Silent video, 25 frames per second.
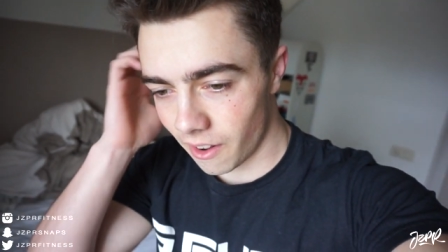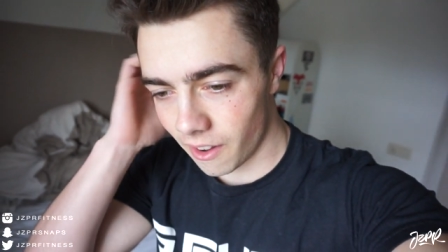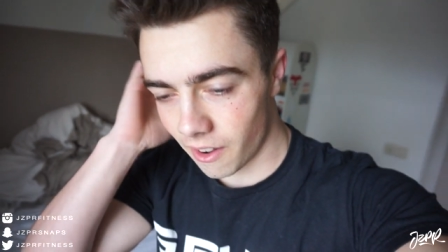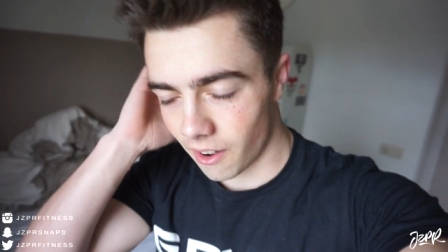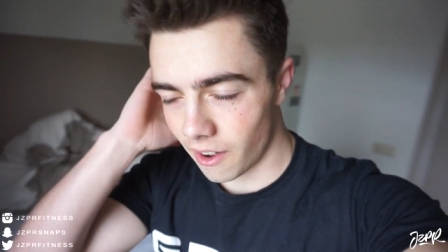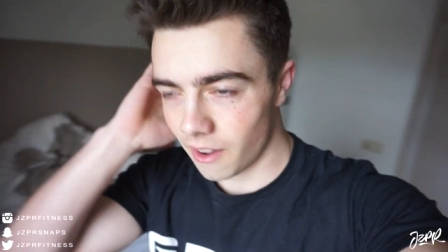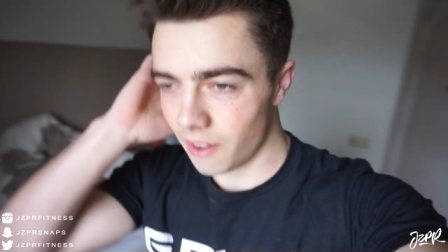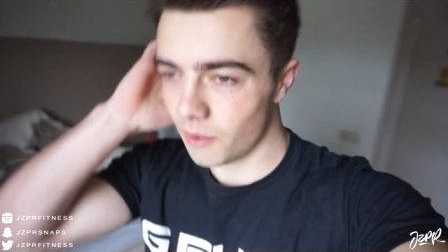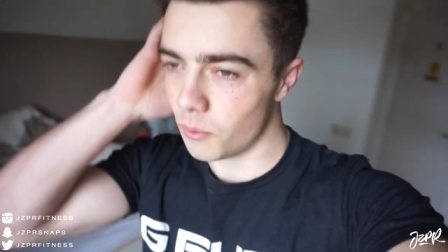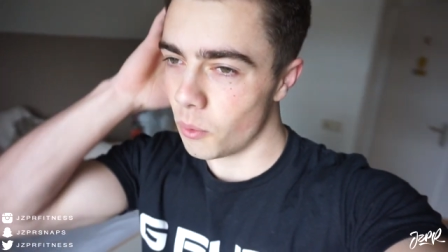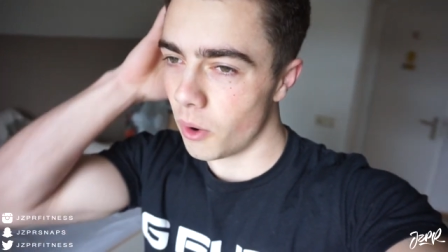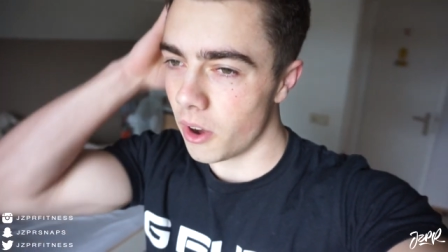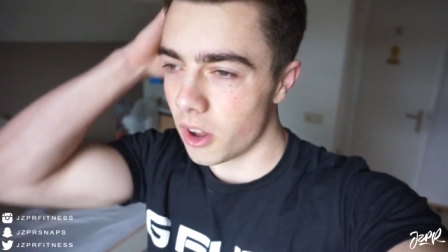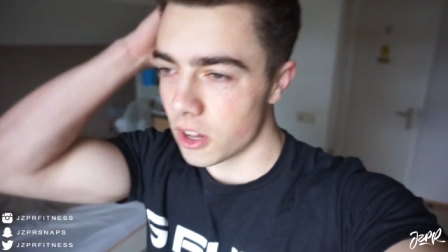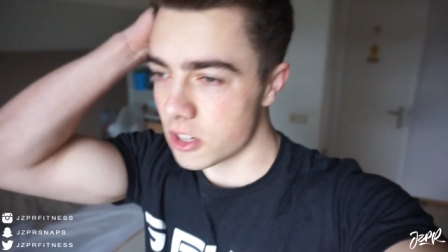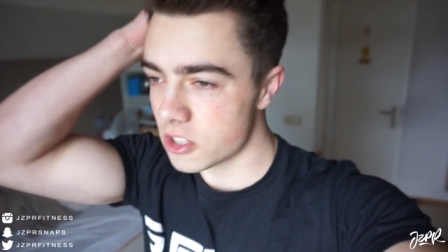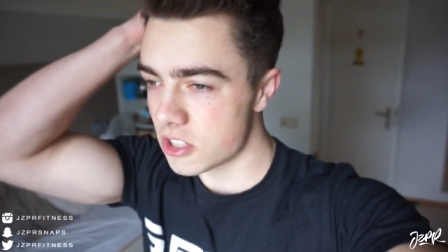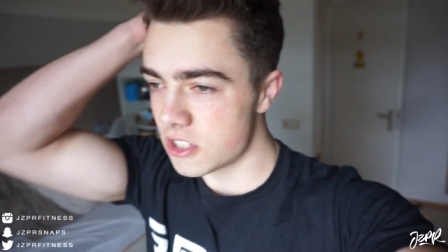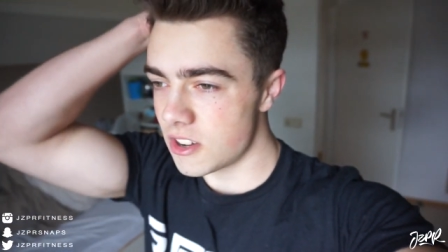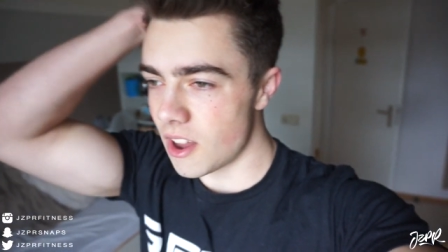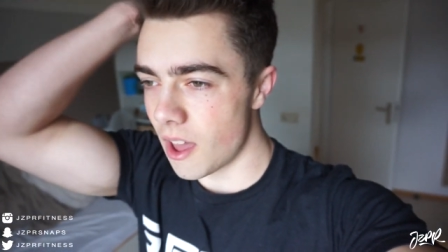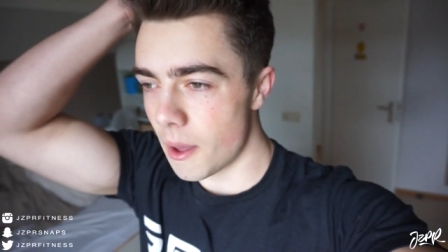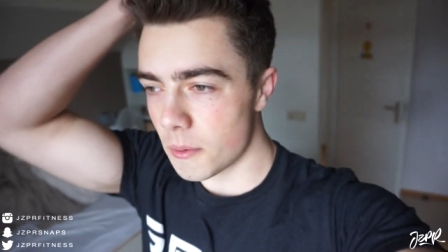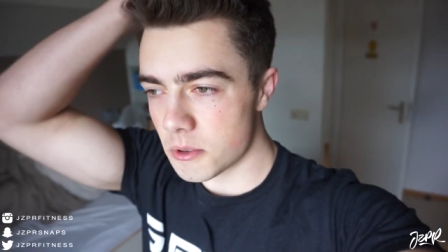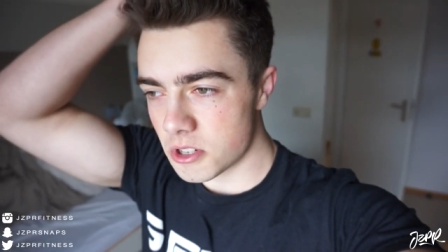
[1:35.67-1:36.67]
I went on
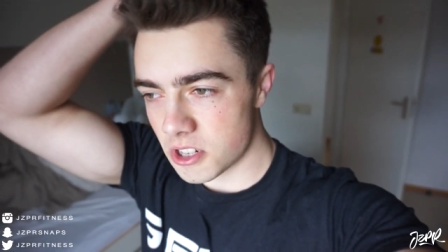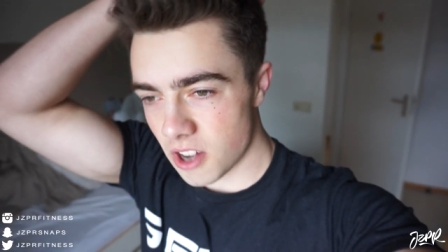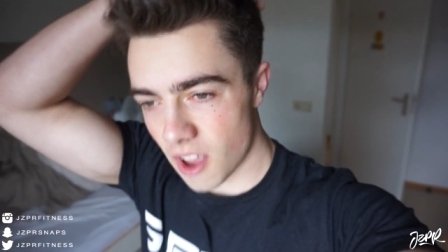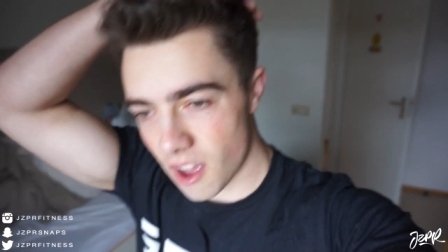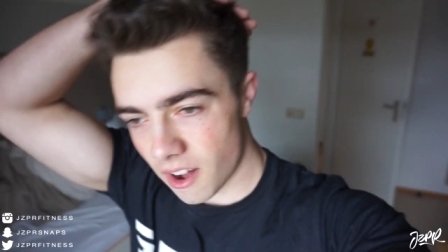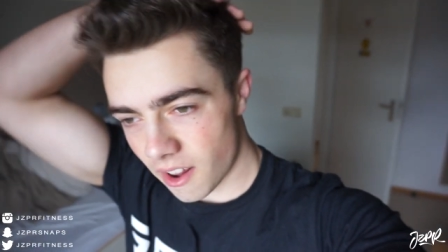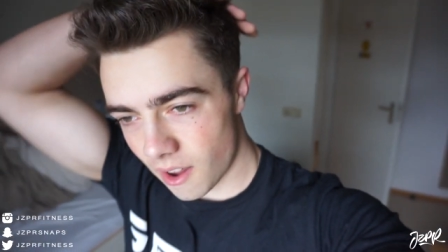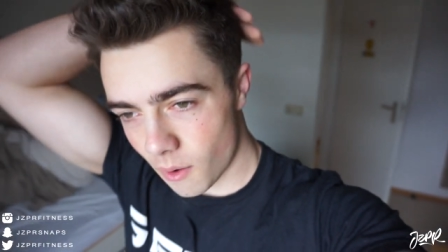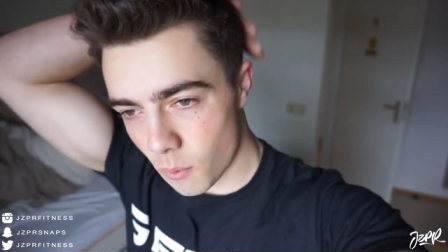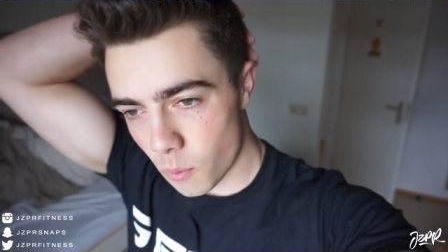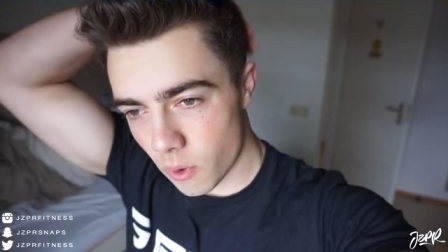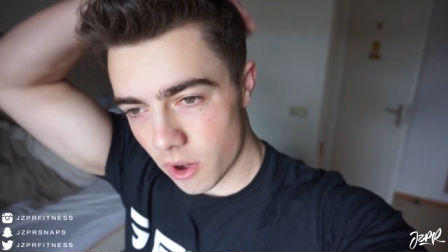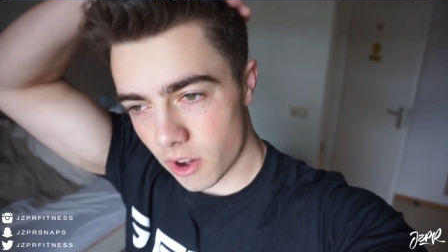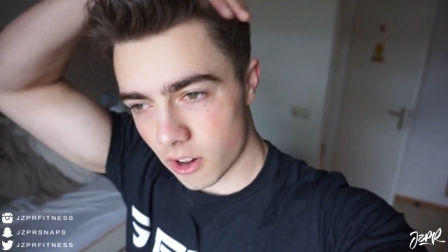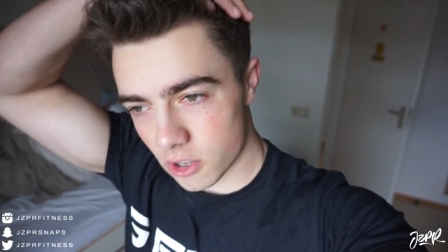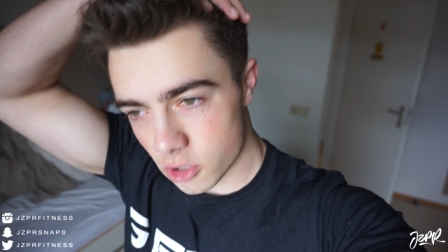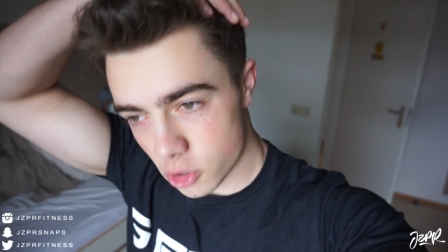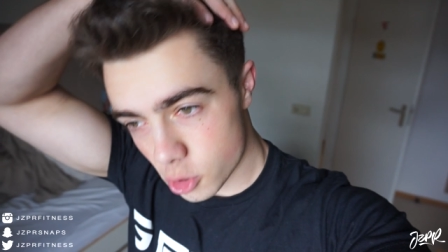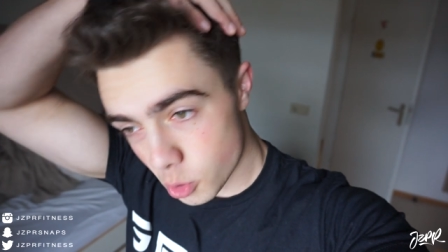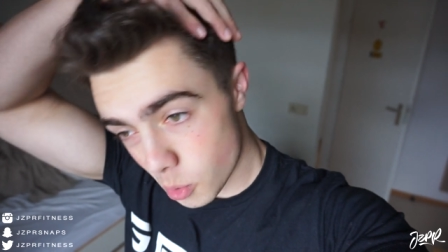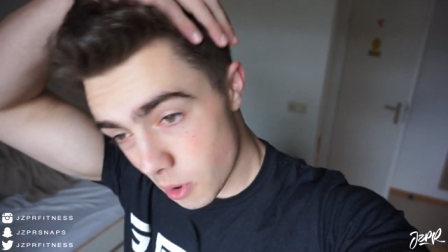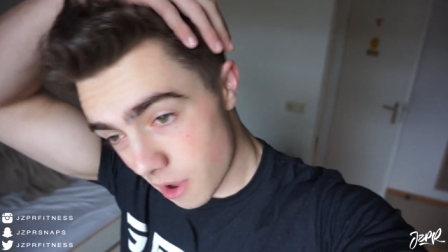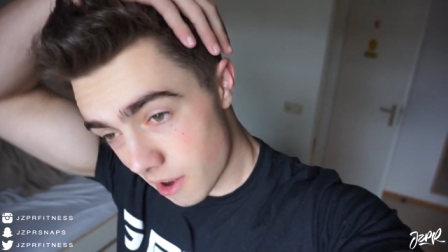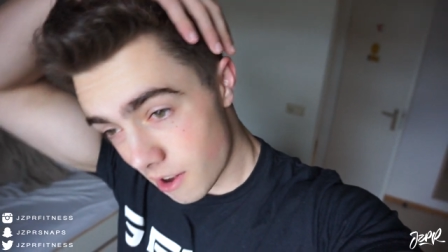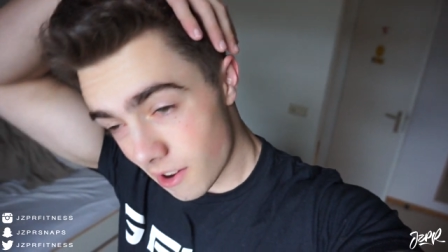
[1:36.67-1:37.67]
Snapchat, I went on
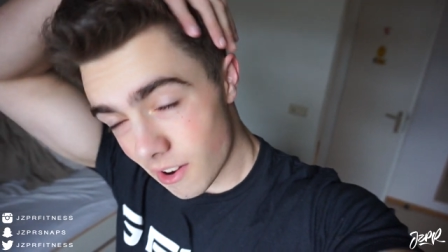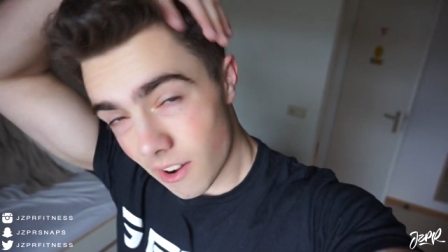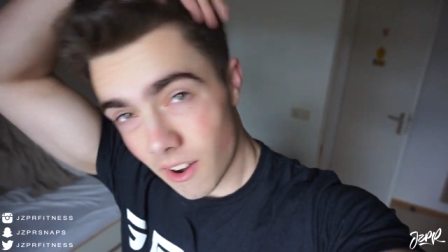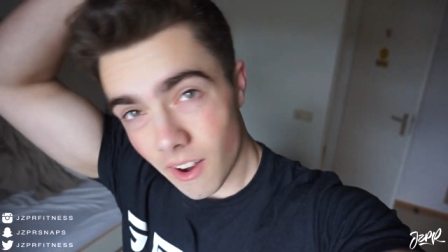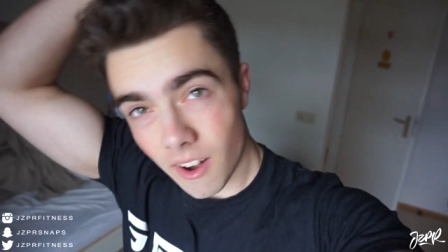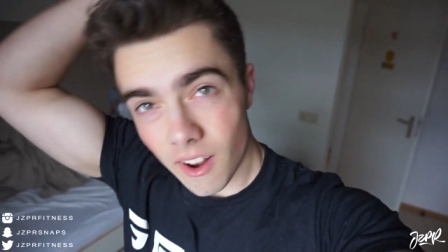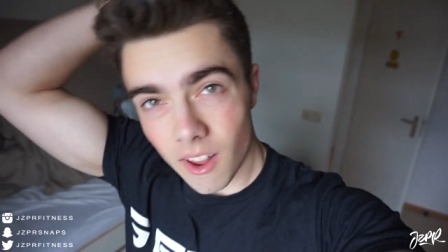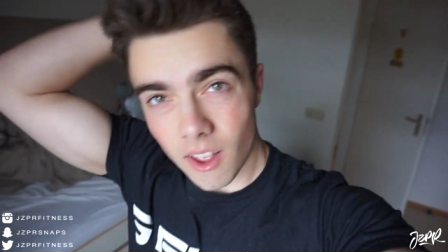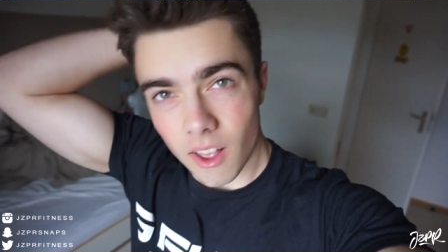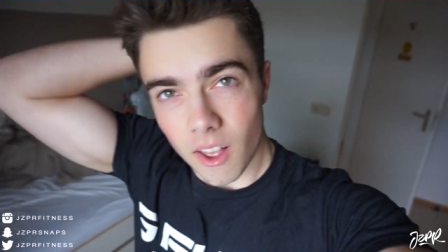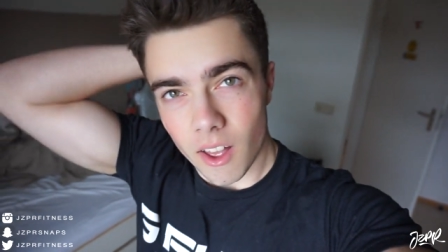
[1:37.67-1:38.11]
Twitter,